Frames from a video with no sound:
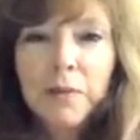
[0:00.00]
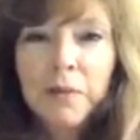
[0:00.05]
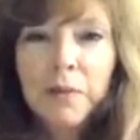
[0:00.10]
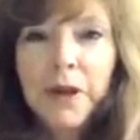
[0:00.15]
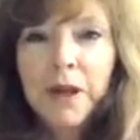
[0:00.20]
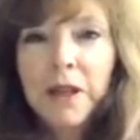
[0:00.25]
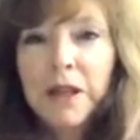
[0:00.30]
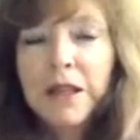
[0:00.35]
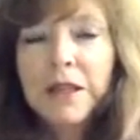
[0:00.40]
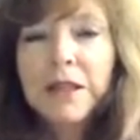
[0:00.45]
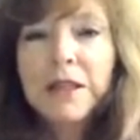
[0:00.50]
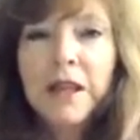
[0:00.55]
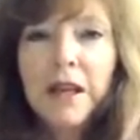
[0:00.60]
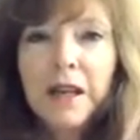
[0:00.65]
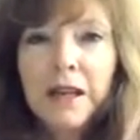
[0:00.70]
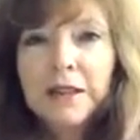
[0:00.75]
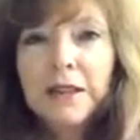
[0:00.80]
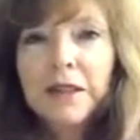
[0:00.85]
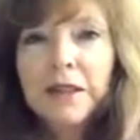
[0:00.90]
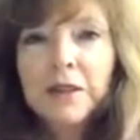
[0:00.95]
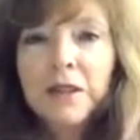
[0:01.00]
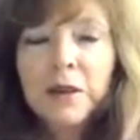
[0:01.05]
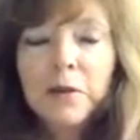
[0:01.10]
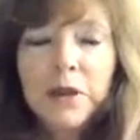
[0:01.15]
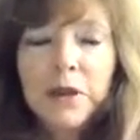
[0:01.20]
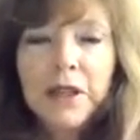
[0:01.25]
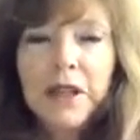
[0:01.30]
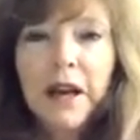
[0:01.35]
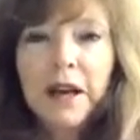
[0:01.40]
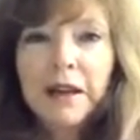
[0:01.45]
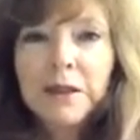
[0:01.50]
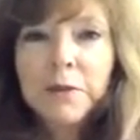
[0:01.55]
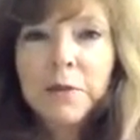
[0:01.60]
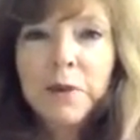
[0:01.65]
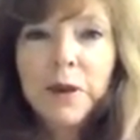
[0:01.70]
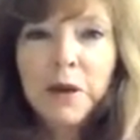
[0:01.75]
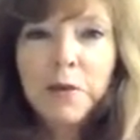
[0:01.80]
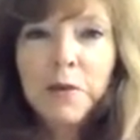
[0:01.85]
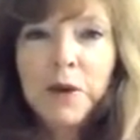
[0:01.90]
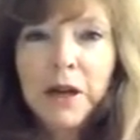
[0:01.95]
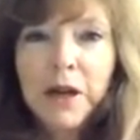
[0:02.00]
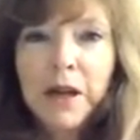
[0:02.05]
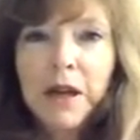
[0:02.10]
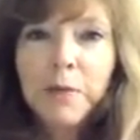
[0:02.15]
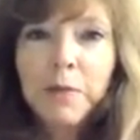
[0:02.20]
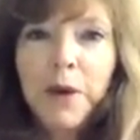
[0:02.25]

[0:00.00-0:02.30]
But in this case, it's going to be taxpayer money